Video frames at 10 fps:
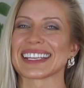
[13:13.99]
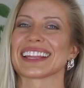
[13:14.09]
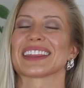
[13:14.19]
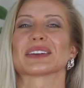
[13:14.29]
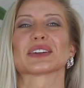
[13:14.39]

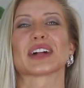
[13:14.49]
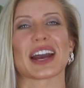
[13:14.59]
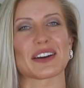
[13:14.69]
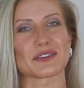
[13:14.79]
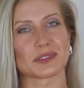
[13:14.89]
that they'll
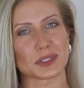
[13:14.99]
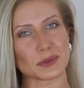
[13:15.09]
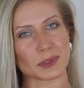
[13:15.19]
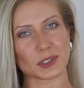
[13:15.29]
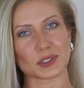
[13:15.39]
have
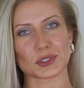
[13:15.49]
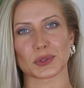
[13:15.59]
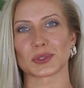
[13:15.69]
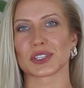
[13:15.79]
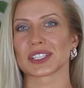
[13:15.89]
luminous
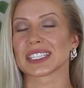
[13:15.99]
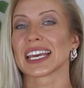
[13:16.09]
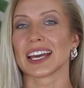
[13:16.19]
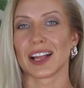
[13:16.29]
shoulders,